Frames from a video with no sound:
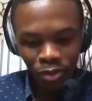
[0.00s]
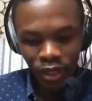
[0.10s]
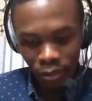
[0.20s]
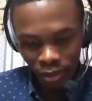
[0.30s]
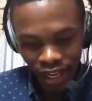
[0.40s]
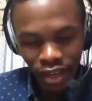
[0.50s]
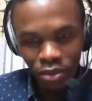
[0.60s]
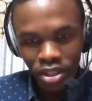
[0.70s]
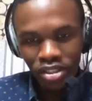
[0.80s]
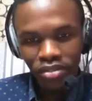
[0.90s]
but I'm glad
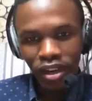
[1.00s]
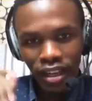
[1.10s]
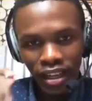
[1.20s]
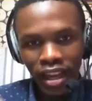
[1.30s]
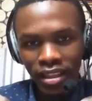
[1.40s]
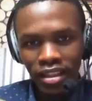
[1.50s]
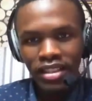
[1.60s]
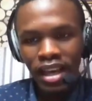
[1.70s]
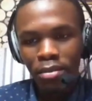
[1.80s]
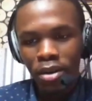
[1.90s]
we just finally had the
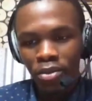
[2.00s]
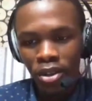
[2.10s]
time and